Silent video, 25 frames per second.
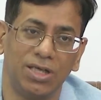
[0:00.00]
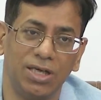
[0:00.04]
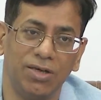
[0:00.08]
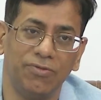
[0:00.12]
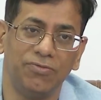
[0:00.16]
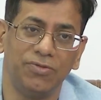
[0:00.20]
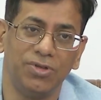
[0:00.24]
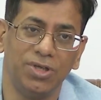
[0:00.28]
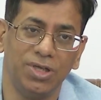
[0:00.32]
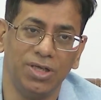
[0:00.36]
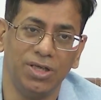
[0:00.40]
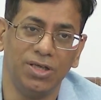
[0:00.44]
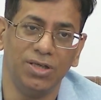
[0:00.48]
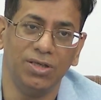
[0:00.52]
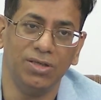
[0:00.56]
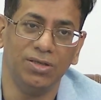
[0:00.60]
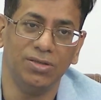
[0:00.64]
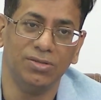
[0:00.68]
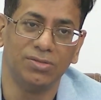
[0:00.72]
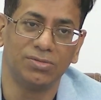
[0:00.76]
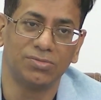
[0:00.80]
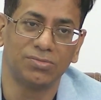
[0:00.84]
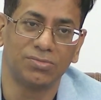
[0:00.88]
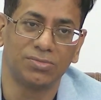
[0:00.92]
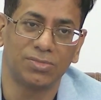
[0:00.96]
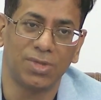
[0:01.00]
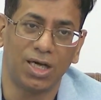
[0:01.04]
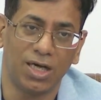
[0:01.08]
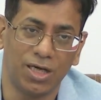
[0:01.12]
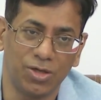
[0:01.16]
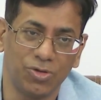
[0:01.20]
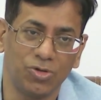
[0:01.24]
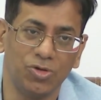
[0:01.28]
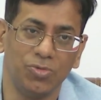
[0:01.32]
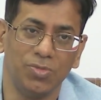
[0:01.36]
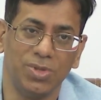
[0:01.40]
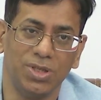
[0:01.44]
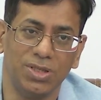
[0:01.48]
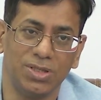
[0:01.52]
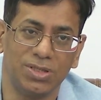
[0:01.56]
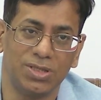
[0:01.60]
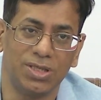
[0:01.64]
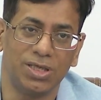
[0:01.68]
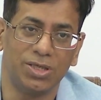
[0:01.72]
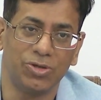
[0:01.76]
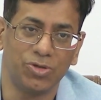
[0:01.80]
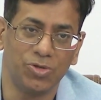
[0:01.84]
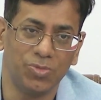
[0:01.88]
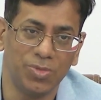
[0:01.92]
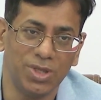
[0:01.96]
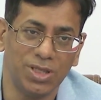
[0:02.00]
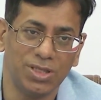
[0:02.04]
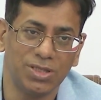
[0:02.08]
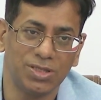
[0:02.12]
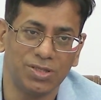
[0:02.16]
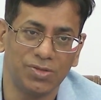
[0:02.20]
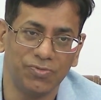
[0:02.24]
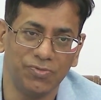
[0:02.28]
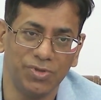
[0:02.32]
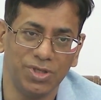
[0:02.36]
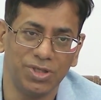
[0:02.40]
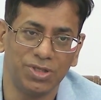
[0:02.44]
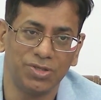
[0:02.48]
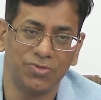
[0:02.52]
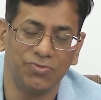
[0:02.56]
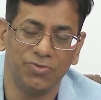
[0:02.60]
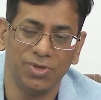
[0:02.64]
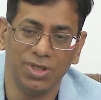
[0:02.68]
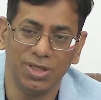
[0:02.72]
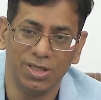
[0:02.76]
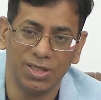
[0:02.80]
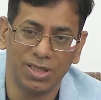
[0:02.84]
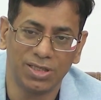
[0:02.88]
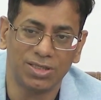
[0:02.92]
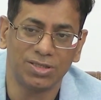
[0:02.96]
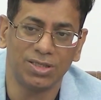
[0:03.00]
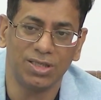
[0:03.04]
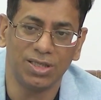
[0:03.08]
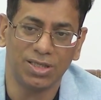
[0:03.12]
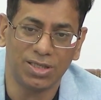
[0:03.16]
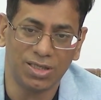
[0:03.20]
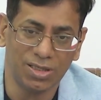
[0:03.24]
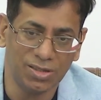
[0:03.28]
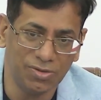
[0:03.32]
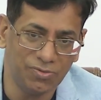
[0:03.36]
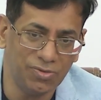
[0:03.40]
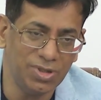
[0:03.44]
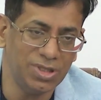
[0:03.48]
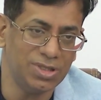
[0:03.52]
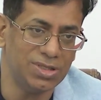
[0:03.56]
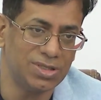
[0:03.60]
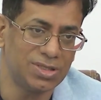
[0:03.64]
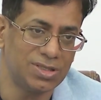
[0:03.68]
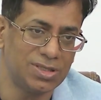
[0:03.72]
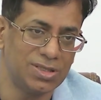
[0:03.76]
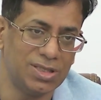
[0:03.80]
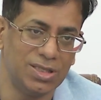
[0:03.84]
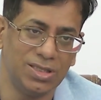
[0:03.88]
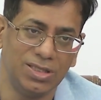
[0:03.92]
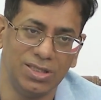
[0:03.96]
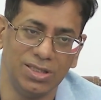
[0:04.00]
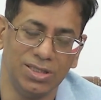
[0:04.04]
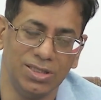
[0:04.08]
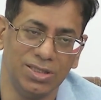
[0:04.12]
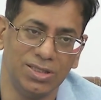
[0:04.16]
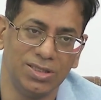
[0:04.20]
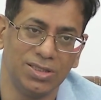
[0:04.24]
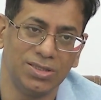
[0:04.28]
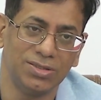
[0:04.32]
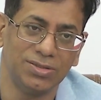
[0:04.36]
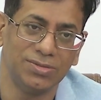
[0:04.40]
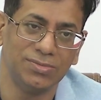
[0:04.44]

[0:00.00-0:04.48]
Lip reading: give the arguments which will actually convince the judge.